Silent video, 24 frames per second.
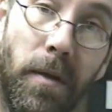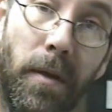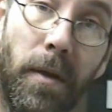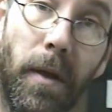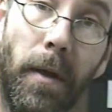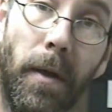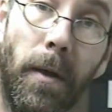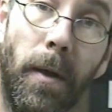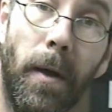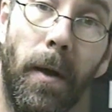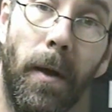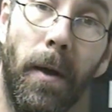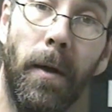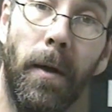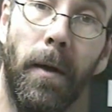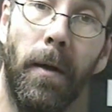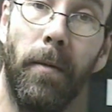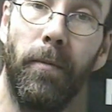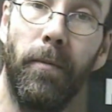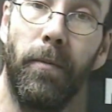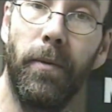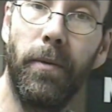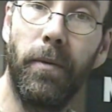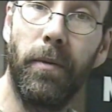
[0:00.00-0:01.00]
then,
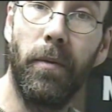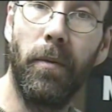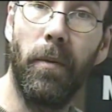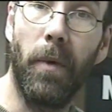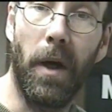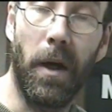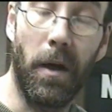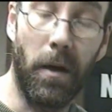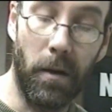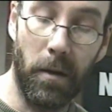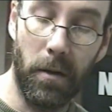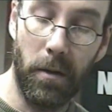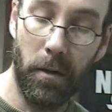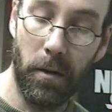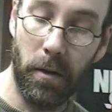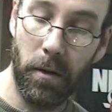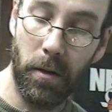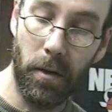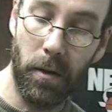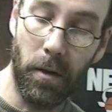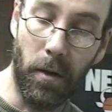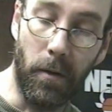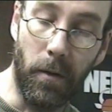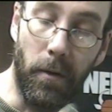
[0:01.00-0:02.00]
well,
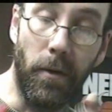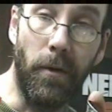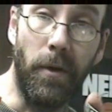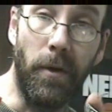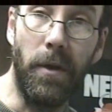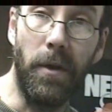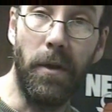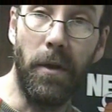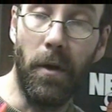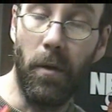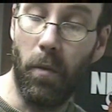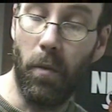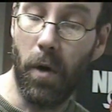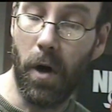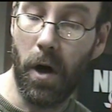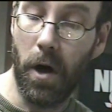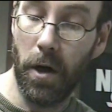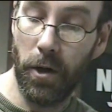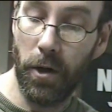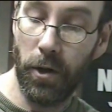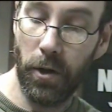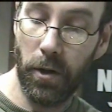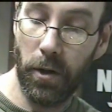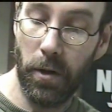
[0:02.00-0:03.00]
they're easy to
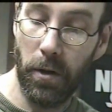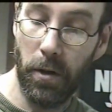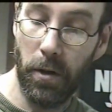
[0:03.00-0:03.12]
wash.